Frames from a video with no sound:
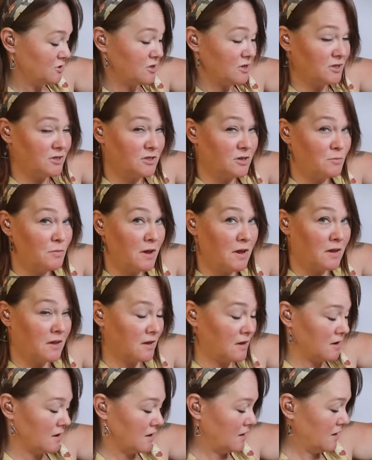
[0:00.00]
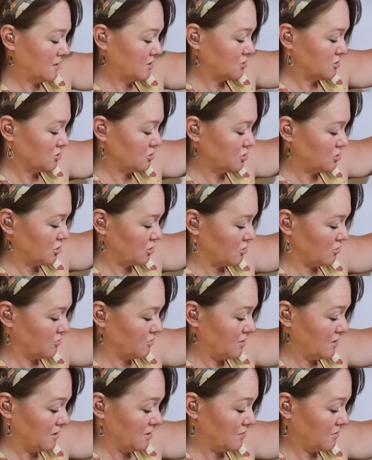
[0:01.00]
just to make extra sure
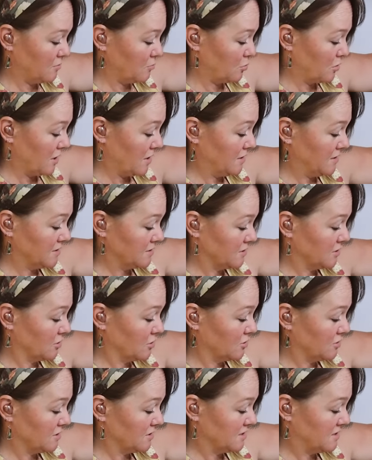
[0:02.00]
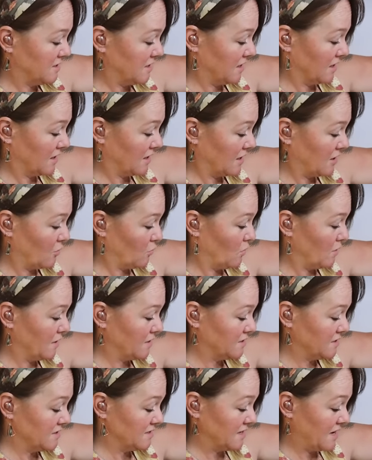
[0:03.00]
that the bread isn't going to stick. I don't
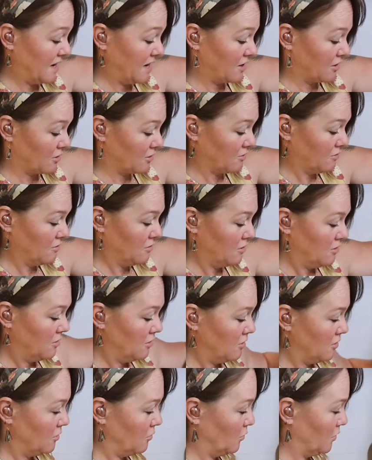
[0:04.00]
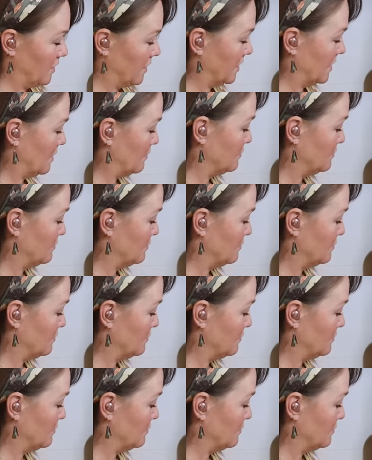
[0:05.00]
want it to tear when it